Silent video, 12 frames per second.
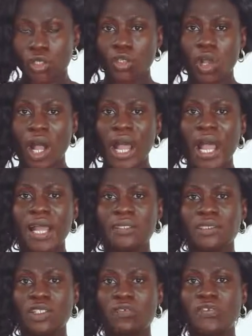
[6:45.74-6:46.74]
your
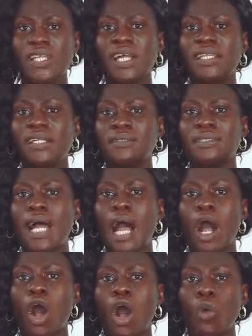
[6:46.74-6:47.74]
hands, your fingernails
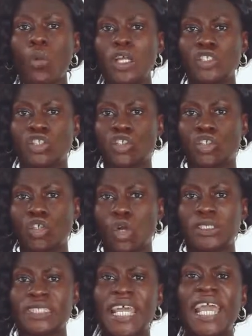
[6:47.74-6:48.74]
are always short